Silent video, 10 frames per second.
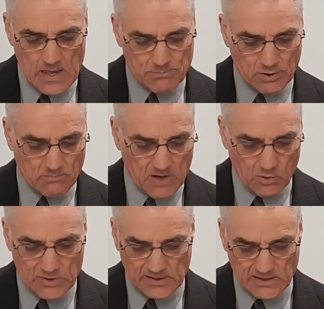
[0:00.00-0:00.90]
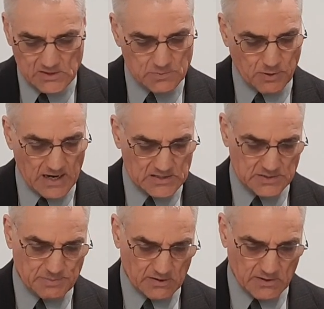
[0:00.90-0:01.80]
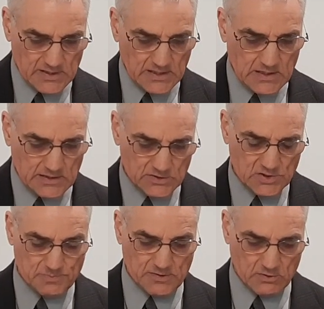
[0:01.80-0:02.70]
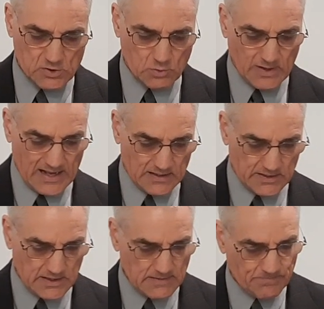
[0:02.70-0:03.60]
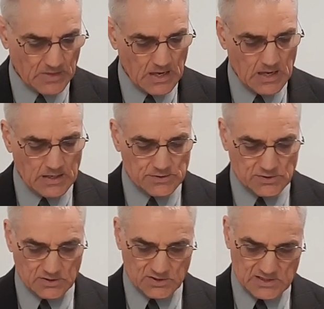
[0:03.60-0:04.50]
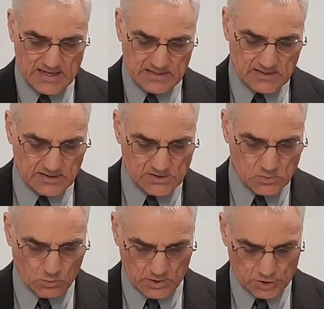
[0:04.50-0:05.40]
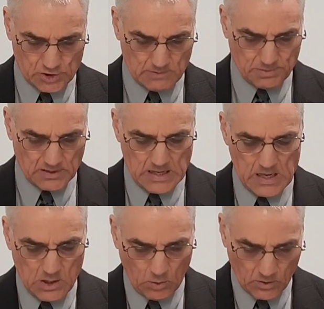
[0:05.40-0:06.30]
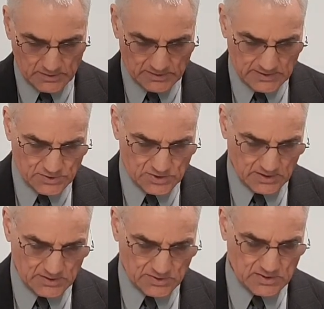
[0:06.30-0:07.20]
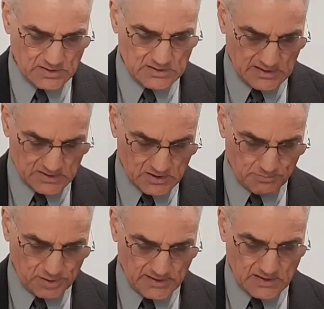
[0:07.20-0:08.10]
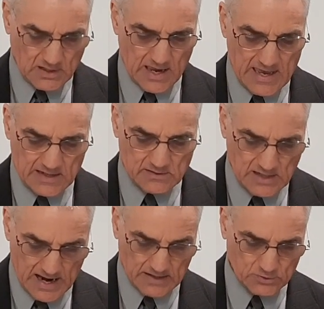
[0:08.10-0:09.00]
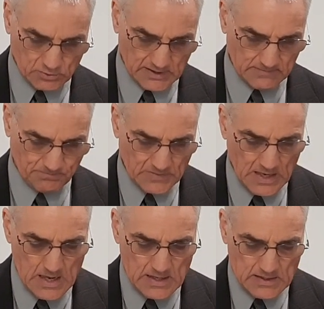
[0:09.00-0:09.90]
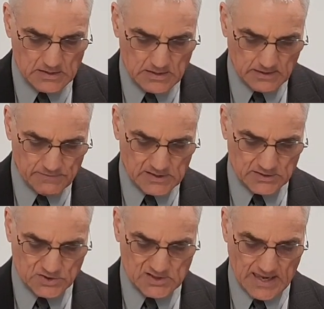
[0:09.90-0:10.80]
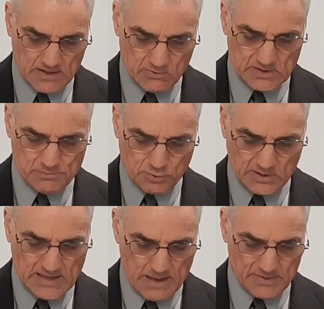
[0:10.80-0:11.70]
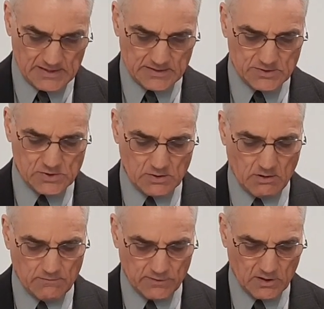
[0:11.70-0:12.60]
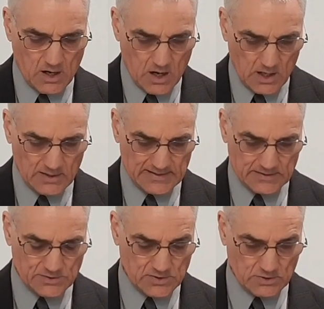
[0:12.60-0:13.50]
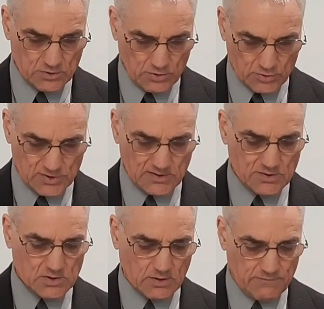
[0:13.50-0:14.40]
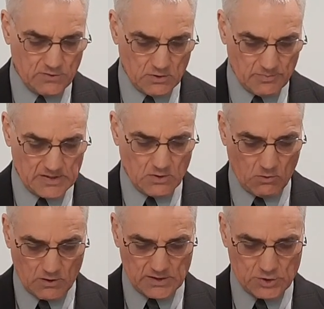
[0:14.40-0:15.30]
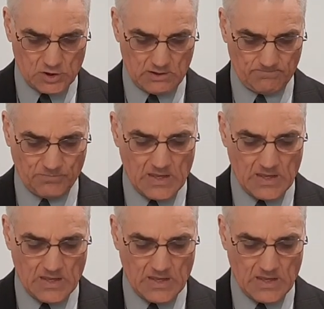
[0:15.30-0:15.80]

promoting its prosperity and spirituality, sustaining its worship, ordinances, discipline, and doctrine, giving it sacred preeminence over all institutions of human origin,